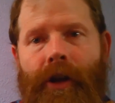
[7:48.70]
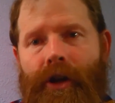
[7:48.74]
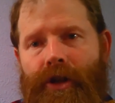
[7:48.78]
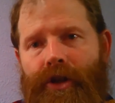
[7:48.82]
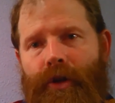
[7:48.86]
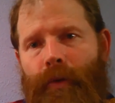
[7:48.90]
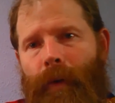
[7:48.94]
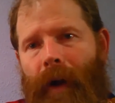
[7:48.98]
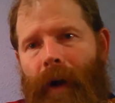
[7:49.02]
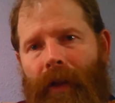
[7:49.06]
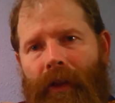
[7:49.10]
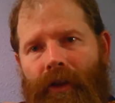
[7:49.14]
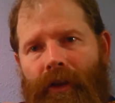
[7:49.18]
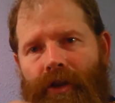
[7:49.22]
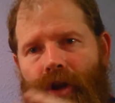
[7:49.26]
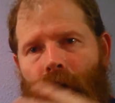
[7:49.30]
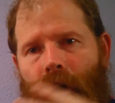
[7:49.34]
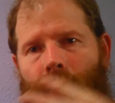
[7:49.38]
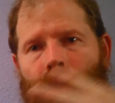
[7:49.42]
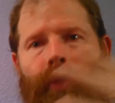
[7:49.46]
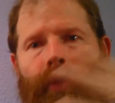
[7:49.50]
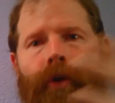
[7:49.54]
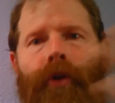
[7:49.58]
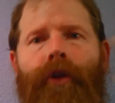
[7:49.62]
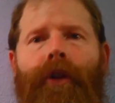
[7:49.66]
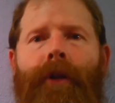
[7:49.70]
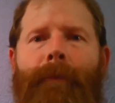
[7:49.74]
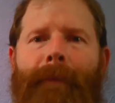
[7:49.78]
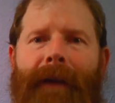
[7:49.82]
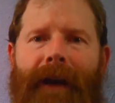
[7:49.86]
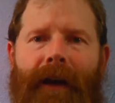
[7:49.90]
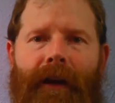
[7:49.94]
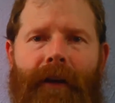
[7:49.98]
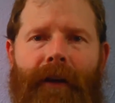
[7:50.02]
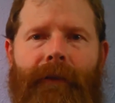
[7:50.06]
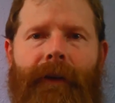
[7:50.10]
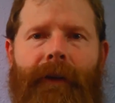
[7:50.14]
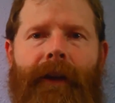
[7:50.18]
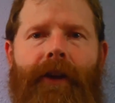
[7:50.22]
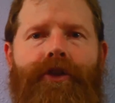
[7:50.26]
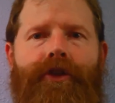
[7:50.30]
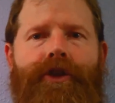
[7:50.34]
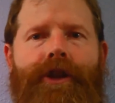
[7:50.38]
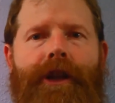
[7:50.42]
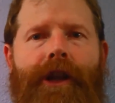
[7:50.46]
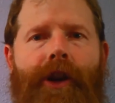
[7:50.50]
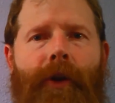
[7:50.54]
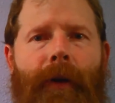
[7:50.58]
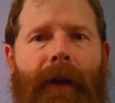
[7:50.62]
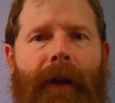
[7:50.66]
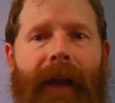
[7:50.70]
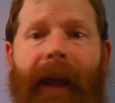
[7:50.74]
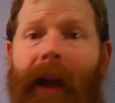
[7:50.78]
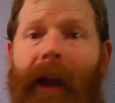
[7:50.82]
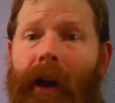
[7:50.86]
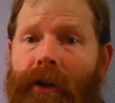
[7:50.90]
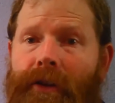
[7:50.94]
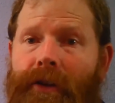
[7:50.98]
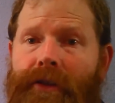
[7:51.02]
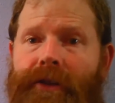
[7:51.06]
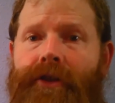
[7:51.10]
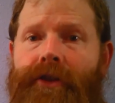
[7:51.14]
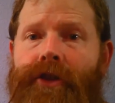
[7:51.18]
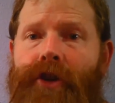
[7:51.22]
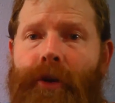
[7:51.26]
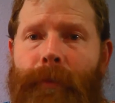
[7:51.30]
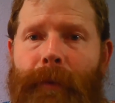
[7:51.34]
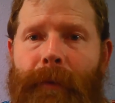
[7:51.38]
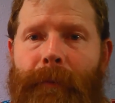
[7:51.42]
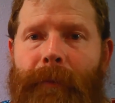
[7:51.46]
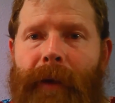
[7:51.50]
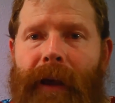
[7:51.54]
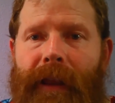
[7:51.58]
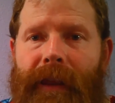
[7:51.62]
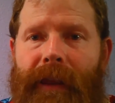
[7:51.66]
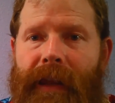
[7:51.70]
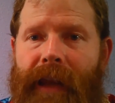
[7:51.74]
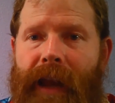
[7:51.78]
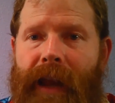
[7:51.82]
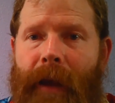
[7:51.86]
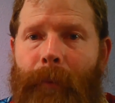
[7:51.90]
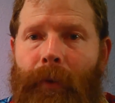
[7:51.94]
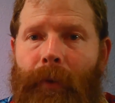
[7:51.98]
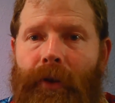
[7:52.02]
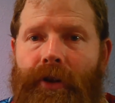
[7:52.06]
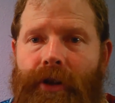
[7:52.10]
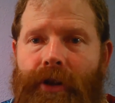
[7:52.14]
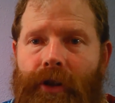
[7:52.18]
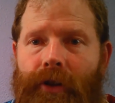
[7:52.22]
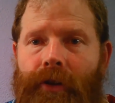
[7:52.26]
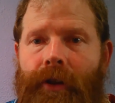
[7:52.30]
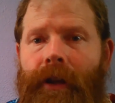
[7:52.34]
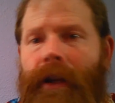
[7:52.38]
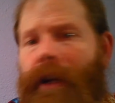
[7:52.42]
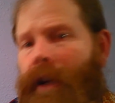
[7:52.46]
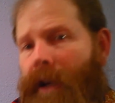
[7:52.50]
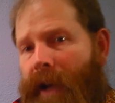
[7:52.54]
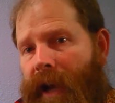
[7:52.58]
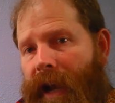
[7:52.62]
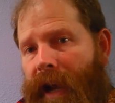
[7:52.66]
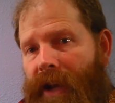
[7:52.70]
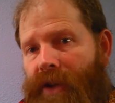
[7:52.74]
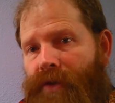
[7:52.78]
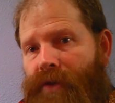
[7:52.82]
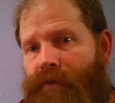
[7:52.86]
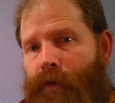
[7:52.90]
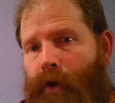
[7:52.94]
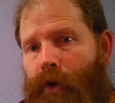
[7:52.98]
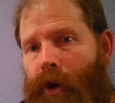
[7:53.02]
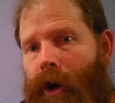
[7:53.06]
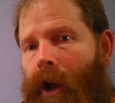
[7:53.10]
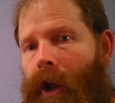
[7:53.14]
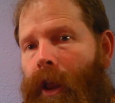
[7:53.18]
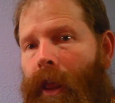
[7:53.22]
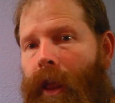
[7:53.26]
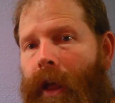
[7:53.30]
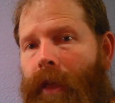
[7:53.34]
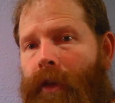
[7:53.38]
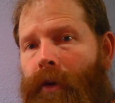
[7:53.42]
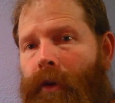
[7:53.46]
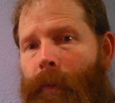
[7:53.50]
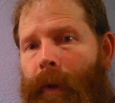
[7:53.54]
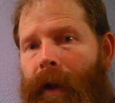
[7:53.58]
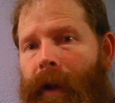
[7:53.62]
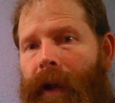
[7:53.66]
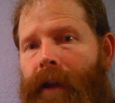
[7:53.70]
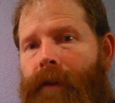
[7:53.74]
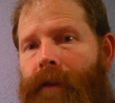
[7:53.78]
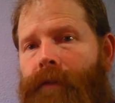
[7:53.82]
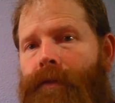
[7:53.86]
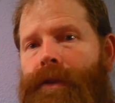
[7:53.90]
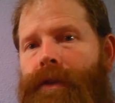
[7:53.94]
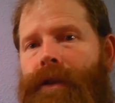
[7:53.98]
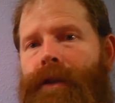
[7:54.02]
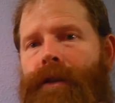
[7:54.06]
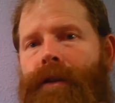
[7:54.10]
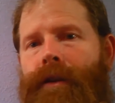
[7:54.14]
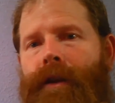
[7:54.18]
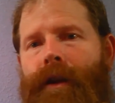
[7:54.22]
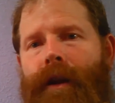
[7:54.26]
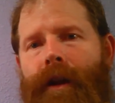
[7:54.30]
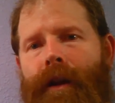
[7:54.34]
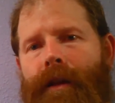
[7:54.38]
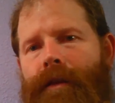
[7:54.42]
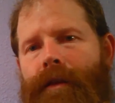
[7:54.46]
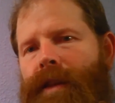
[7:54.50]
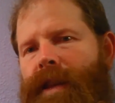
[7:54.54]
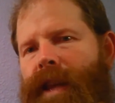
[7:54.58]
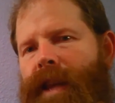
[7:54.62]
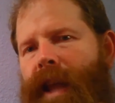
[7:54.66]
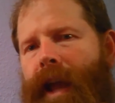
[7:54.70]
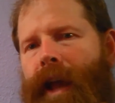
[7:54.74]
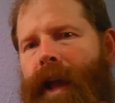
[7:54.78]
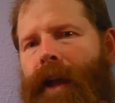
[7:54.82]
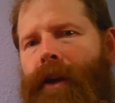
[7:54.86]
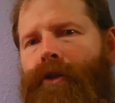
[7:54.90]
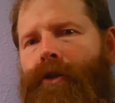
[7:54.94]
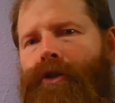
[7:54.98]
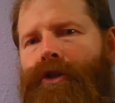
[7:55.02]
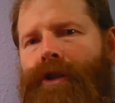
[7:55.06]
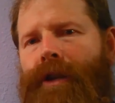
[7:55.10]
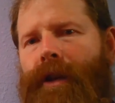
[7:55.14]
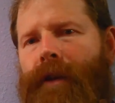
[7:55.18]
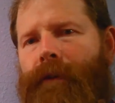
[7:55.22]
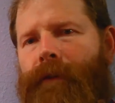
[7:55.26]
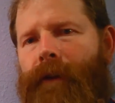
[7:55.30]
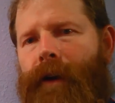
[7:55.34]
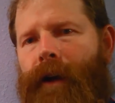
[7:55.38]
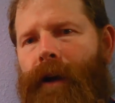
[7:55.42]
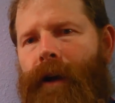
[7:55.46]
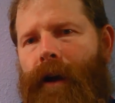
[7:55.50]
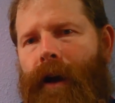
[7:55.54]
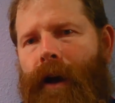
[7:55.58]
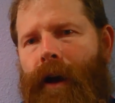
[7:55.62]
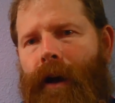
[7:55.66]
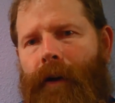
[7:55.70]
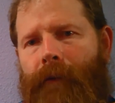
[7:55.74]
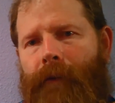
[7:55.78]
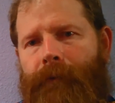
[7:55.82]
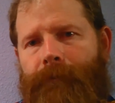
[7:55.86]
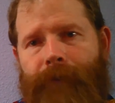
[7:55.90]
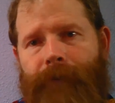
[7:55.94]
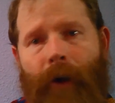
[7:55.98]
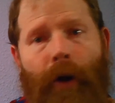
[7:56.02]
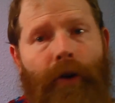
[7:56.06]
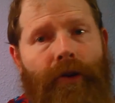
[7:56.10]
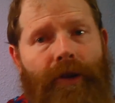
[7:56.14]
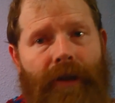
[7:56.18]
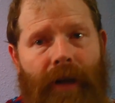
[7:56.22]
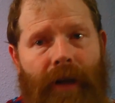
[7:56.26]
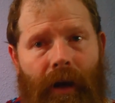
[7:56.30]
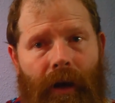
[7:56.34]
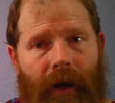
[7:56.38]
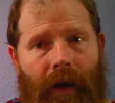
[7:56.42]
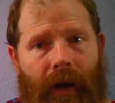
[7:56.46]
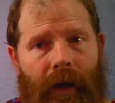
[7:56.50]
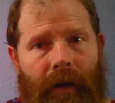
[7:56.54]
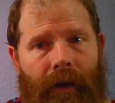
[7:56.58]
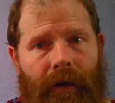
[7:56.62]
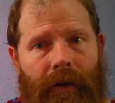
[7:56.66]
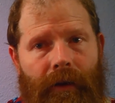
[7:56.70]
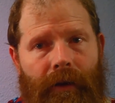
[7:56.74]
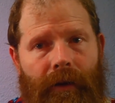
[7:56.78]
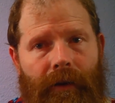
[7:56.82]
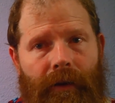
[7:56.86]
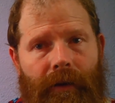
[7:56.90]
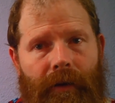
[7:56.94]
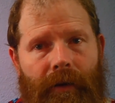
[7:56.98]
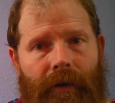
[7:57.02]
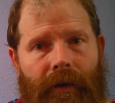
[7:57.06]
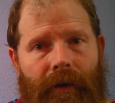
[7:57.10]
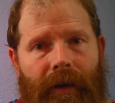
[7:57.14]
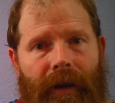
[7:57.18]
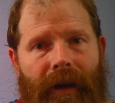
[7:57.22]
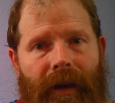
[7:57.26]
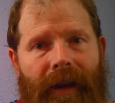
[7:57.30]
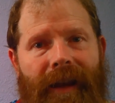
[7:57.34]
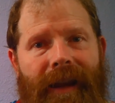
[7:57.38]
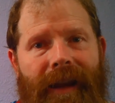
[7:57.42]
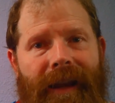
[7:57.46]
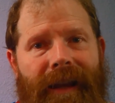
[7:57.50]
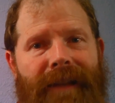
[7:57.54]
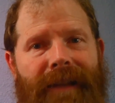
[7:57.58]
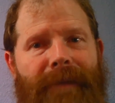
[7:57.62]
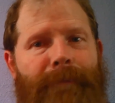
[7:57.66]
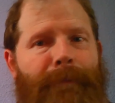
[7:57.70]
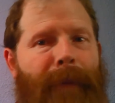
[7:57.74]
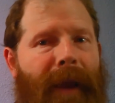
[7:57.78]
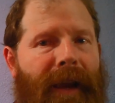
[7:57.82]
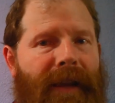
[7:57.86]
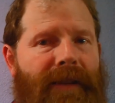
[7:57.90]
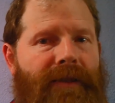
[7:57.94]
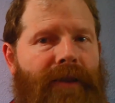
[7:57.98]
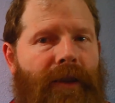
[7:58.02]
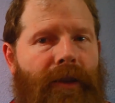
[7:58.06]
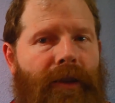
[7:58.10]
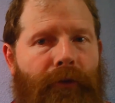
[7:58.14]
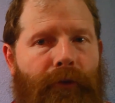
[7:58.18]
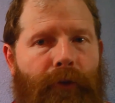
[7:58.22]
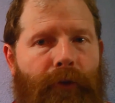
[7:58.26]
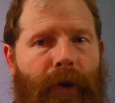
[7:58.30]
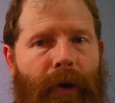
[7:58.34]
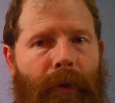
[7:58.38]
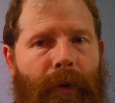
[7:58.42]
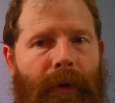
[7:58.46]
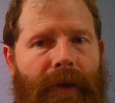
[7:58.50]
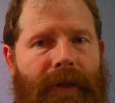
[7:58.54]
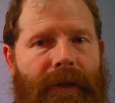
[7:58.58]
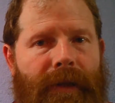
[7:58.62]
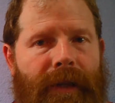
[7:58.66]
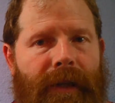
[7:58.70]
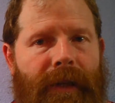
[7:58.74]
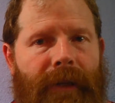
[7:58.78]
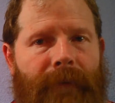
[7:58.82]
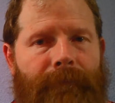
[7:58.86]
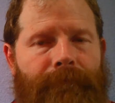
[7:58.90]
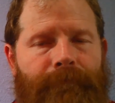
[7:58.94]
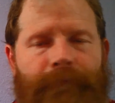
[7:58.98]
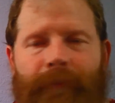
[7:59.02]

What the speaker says: So while the total amount of energy going out is determined by the amplitude, as for all other waves, the energy of a photon is based on the frequency.